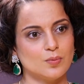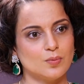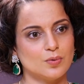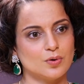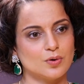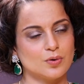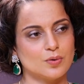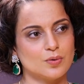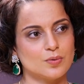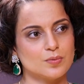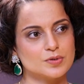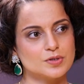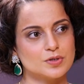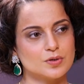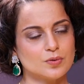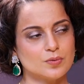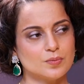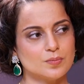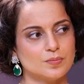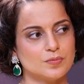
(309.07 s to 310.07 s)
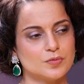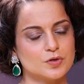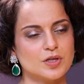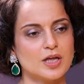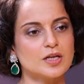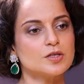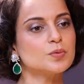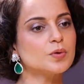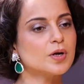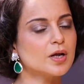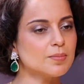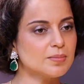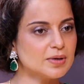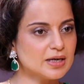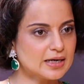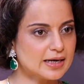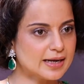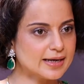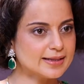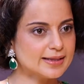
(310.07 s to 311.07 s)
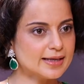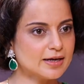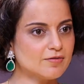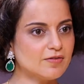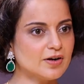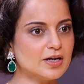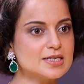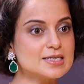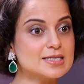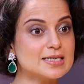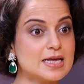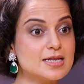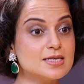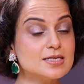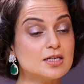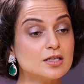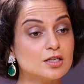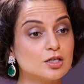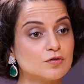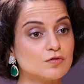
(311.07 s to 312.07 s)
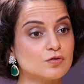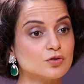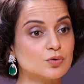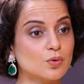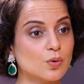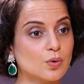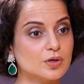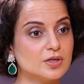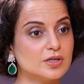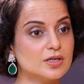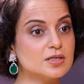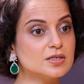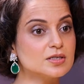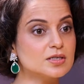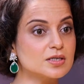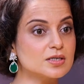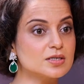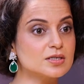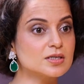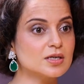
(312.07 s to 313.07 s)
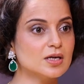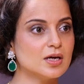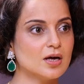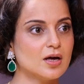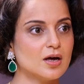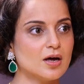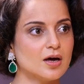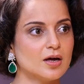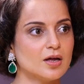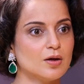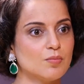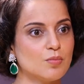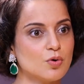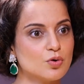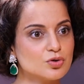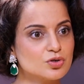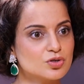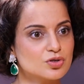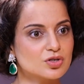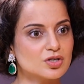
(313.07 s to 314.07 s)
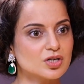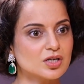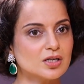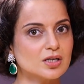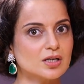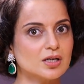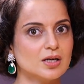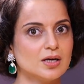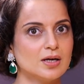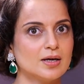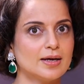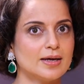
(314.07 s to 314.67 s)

you know. So that's what I mean, like they're very sensitive to audiences' emotional